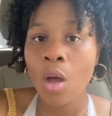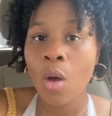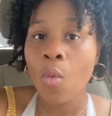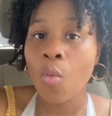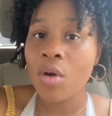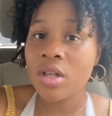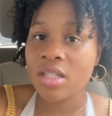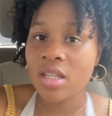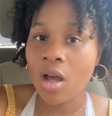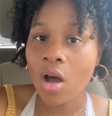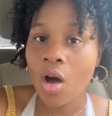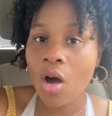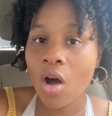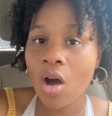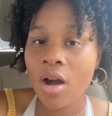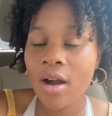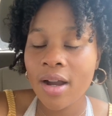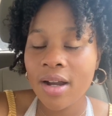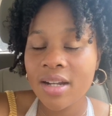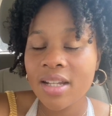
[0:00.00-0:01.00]
Was it
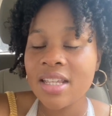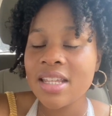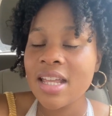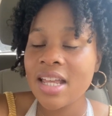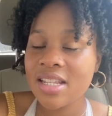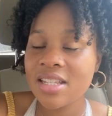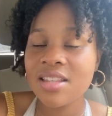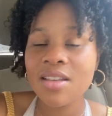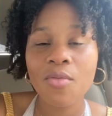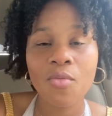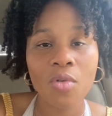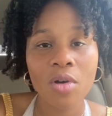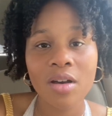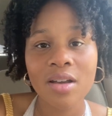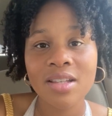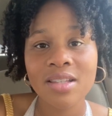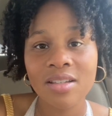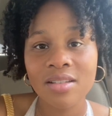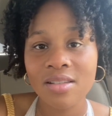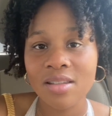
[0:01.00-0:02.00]
hard? Yes, it
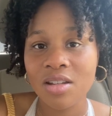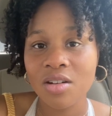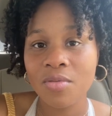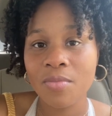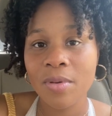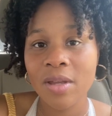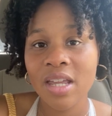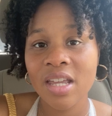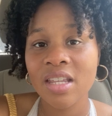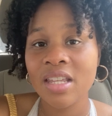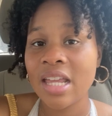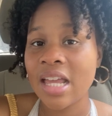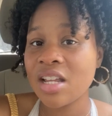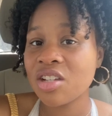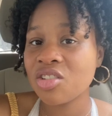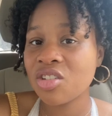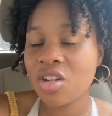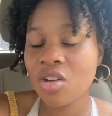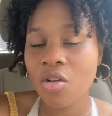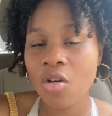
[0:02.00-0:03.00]
was a little bit.
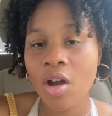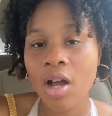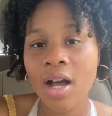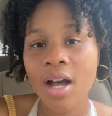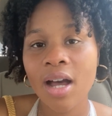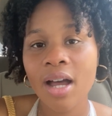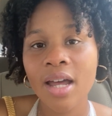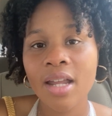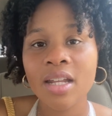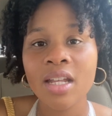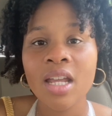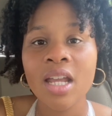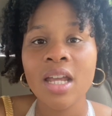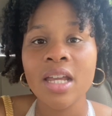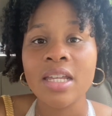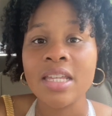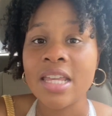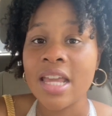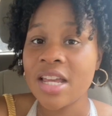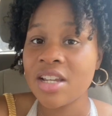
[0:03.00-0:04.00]
Yes, she cried.
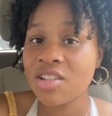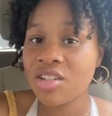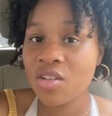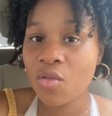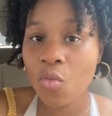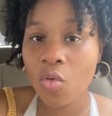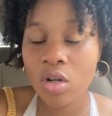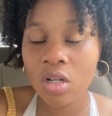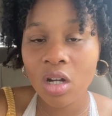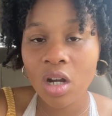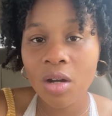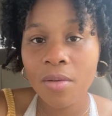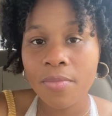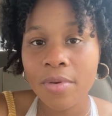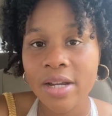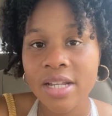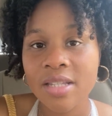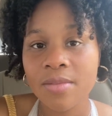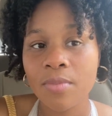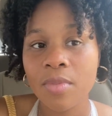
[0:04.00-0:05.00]
Yes, she wanted her
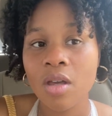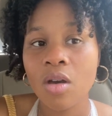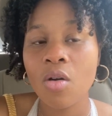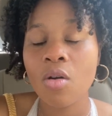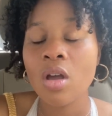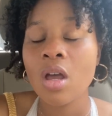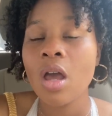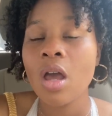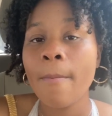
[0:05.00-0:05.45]
breast milk.